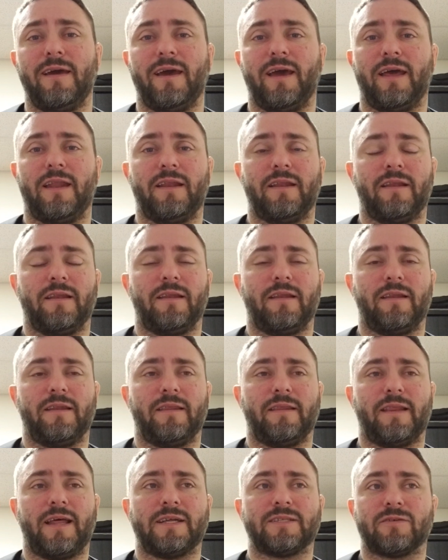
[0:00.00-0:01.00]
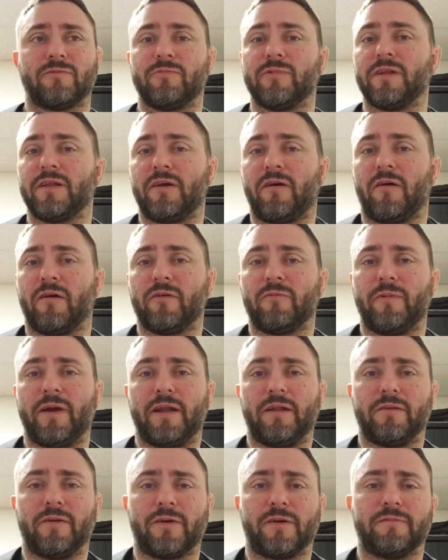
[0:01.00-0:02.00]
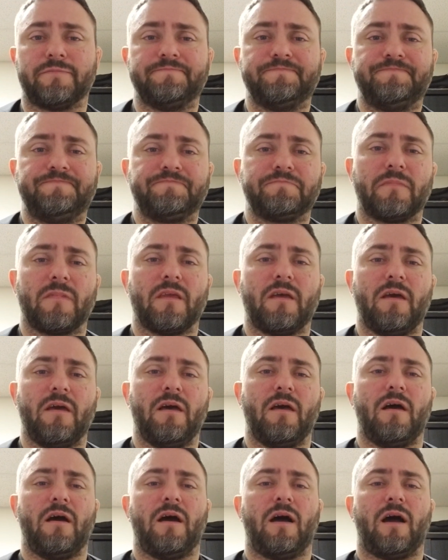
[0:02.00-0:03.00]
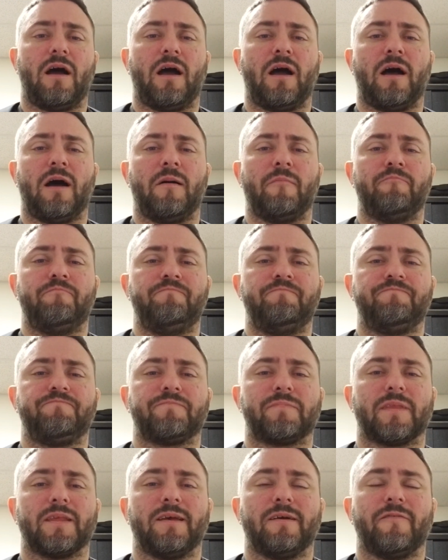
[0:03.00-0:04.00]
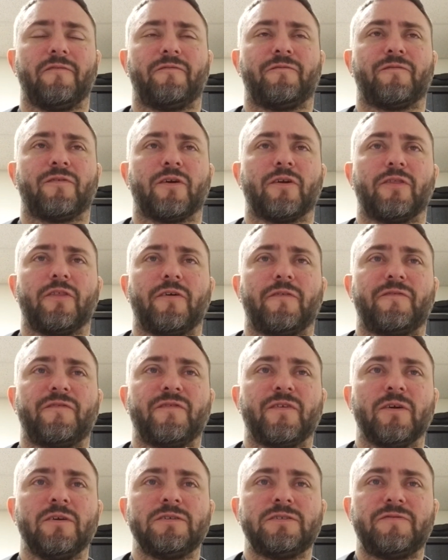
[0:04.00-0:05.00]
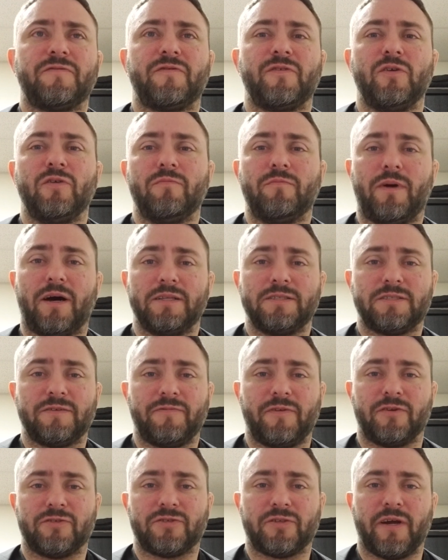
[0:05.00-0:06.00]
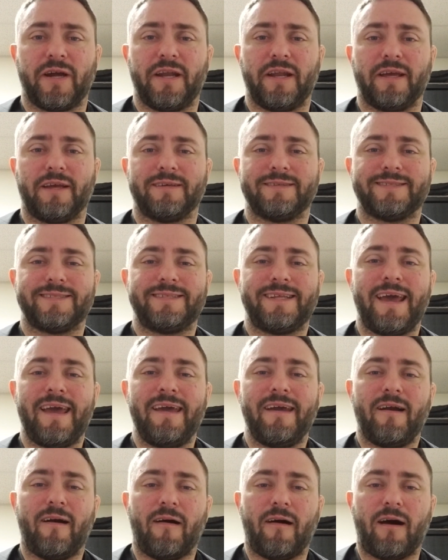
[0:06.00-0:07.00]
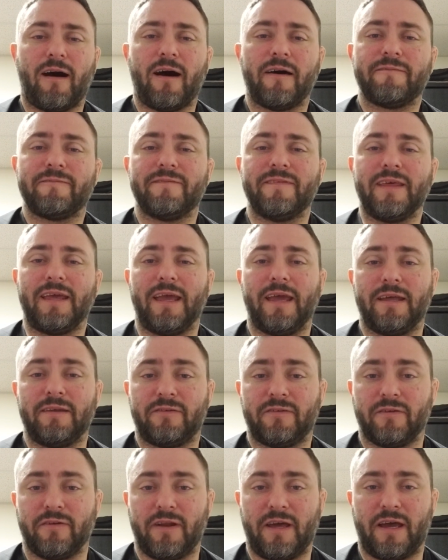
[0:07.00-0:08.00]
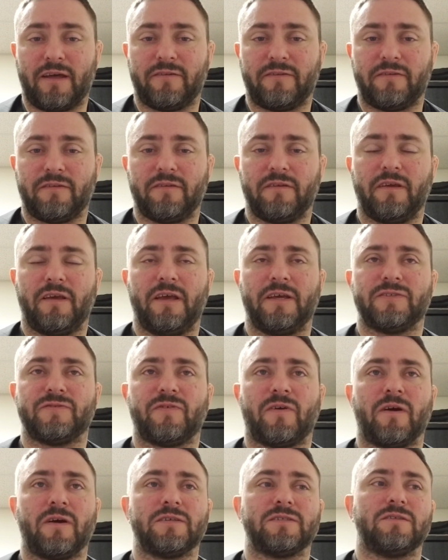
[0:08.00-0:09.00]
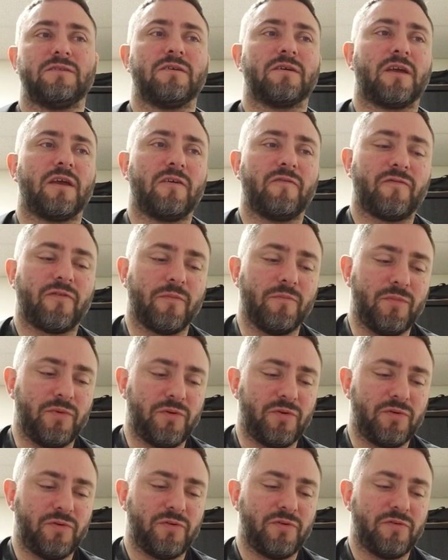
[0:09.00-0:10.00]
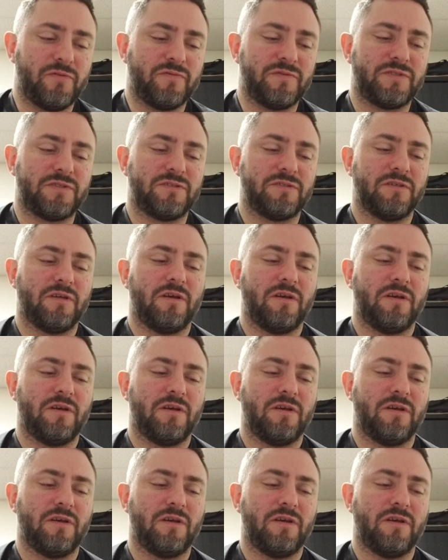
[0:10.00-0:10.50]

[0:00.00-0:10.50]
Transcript: and that's a really hard way to learn. Um, for the first few months of your training, stay off the internet as far as looking for moves.